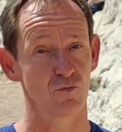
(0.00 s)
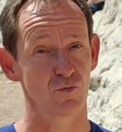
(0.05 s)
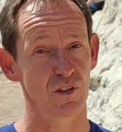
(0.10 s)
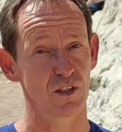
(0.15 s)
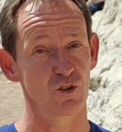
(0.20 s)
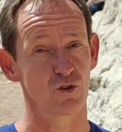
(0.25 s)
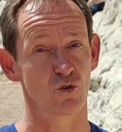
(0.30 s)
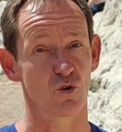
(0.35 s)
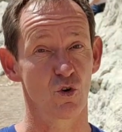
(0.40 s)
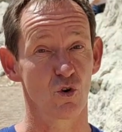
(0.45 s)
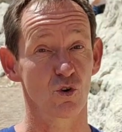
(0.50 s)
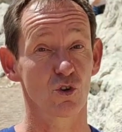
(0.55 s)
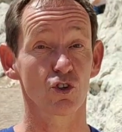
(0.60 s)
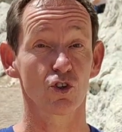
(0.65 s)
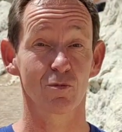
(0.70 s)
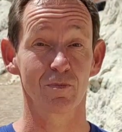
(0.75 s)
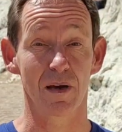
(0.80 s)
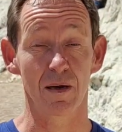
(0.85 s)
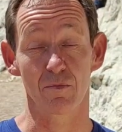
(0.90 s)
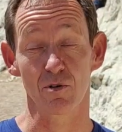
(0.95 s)
When you're
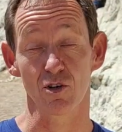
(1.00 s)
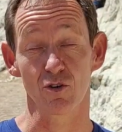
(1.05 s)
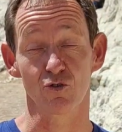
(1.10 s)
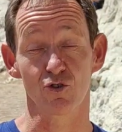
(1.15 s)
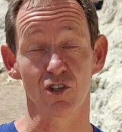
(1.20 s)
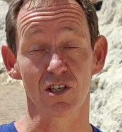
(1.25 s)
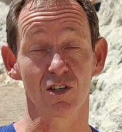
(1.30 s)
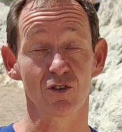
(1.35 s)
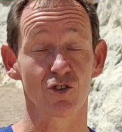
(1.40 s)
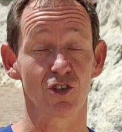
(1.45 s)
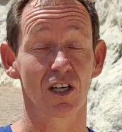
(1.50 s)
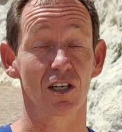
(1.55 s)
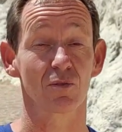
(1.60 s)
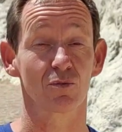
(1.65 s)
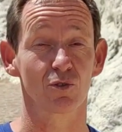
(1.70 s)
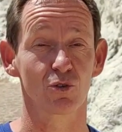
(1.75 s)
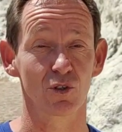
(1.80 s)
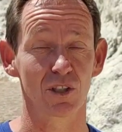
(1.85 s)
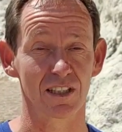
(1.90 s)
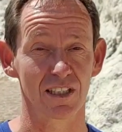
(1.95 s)
honest, maybe you see
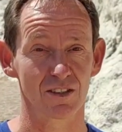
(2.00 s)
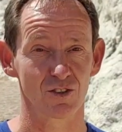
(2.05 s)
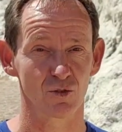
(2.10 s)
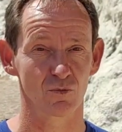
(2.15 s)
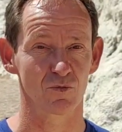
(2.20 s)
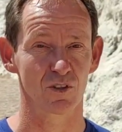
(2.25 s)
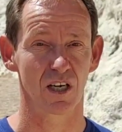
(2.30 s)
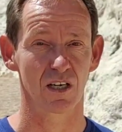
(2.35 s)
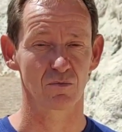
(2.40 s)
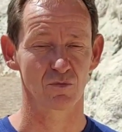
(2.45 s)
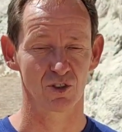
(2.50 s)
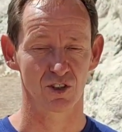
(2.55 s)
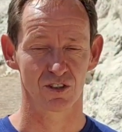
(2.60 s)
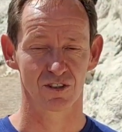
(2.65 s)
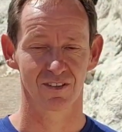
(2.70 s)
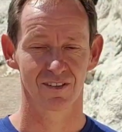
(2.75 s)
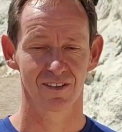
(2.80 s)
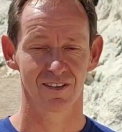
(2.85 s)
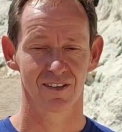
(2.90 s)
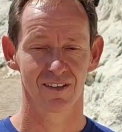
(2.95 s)
yourself doing that sometimes.
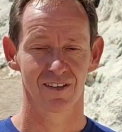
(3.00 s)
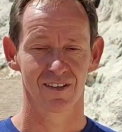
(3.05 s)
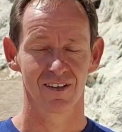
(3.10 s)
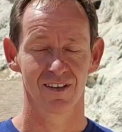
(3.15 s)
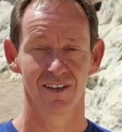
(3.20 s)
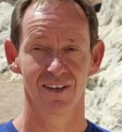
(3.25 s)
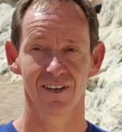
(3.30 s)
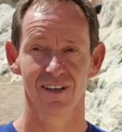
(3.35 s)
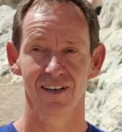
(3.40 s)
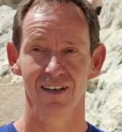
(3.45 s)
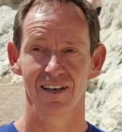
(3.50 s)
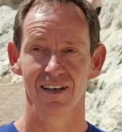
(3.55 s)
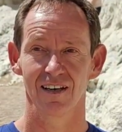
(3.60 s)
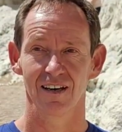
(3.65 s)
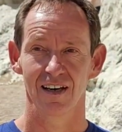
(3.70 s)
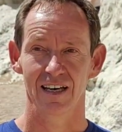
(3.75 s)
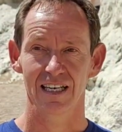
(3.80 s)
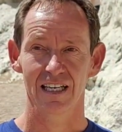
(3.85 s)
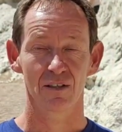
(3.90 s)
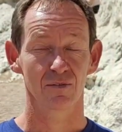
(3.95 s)

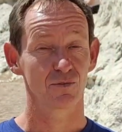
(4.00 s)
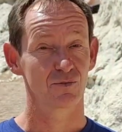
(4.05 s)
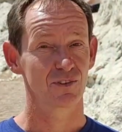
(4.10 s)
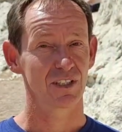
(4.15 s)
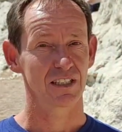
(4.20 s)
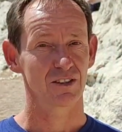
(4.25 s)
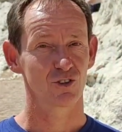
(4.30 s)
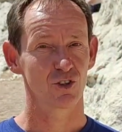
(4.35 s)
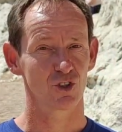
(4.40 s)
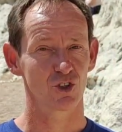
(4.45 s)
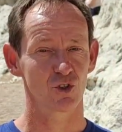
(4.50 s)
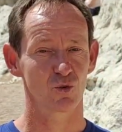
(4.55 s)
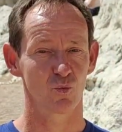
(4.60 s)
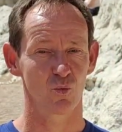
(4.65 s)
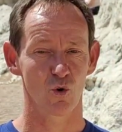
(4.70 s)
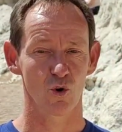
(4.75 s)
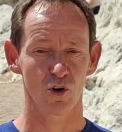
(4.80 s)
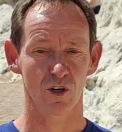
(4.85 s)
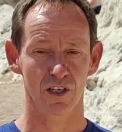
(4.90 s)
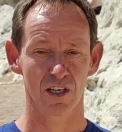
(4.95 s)
And if that
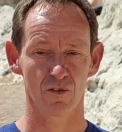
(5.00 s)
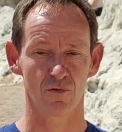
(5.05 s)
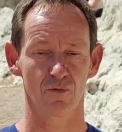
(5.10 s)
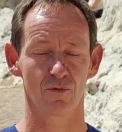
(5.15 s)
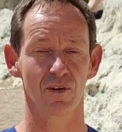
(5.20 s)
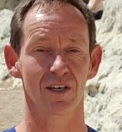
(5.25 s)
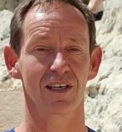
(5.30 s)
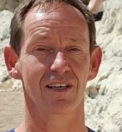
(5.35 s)
doesn't work, if